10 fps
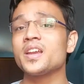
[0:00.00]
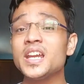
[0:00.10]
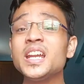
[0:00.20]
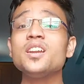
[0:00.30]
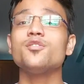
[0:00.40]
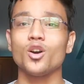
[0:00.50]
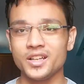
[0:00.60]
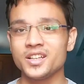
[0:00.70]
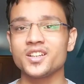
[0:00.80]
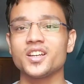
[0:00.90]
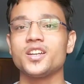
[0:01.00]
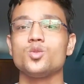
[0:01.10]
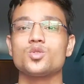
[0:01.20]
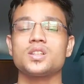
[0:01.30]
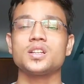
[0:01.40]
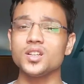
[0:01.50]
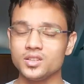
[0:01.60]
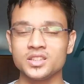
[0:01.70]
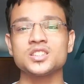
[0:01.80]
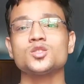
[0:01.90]
involuntary newsletter.
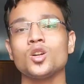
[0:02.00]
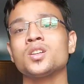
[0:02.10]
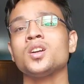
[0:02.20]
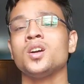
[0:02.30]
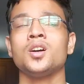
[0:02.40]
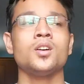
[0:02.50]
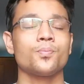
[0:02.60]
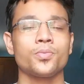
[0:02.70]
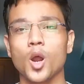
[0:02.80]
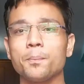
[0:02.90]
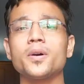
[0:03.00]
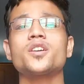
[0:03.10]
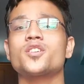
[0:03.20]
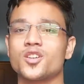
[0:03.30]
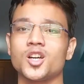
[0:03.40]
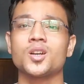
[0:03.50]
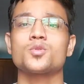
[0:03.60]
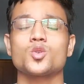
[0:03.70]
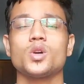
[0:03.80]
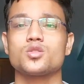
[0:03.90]
This is not a proper
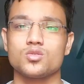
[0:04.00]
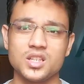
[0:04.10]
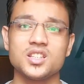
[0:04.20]
term, so as to say.